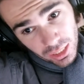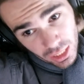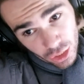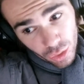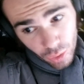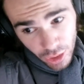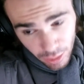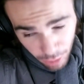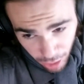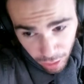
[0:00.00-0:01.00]
to it
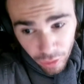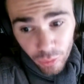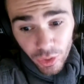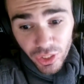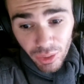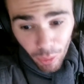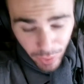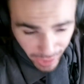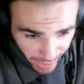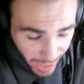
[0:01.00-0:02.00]
tomorrow, and we'll see what we
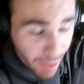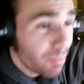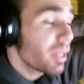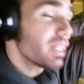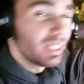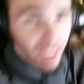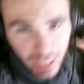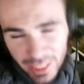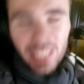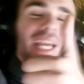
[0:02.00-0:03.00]
can get, but
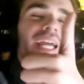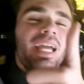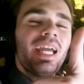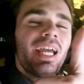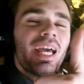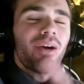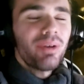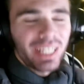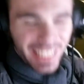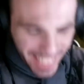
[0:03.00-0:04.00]
yeah,
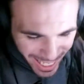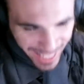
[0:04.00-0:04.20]
we're getting